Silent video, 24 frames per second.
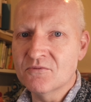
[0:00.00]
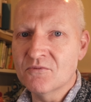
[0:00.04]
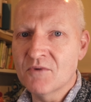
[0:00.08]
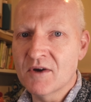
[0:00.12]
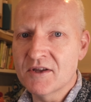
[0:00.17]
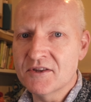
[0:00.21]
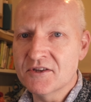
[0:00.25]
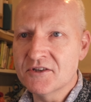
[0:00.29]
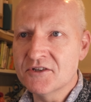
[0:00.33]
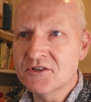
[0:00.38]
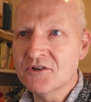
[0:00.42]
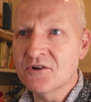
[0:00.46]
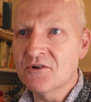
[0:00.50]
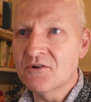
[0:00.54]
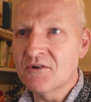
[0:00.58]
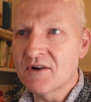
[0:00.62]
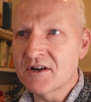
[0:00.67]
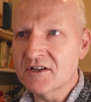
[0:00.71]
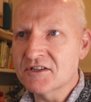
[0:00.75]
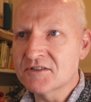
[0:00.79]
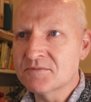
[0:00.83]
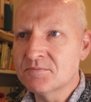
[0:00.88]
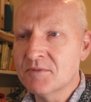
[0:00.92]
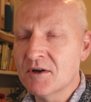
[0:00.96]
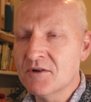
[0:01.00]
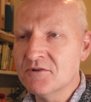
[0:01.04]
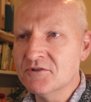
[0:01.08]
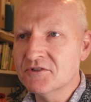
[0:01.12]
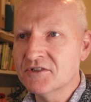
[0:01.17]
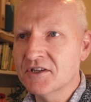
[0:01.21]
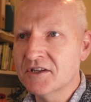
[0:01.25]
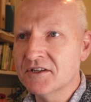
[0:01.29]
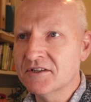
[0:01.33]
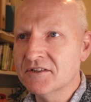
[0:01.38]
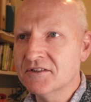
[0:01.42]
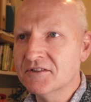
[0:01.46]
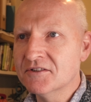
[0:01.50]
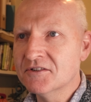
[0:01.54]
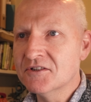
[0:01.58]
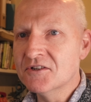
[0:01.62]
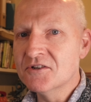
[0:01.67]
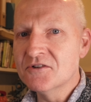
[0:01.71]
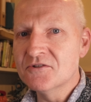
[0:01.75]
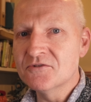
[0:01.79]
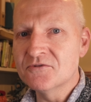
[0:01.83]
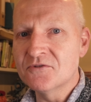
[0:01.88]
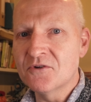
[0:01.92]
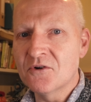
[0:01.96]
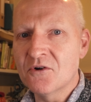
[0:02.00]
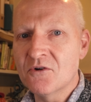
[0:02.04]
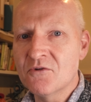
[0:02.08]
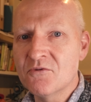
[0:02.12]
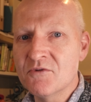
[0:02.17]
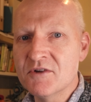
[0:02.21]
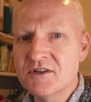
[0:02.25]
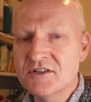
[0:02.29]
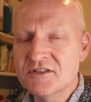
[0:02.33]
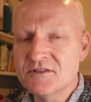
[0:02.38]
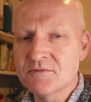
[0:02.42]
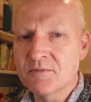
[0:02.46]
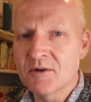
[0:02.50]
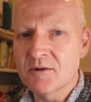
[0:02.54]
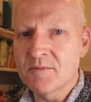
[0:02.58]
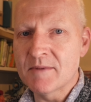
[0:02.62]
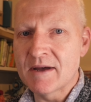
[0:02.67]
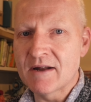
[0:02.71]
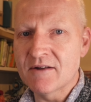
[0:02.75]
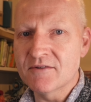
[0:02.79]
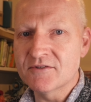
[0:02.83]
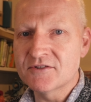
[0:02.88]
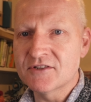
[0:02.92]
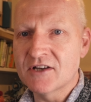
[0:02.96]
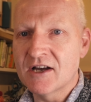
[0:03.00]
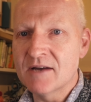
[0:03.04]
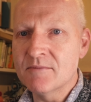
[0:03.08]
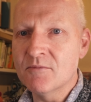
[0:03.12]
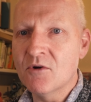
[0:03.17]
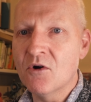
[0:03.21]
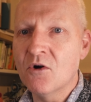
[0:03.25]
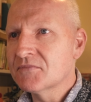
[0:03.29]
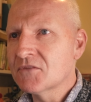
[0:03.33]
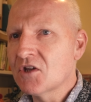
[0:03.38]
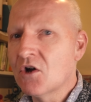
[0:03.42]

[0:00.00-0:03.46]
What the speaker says: whether you're exposing for a reasonable amount of time,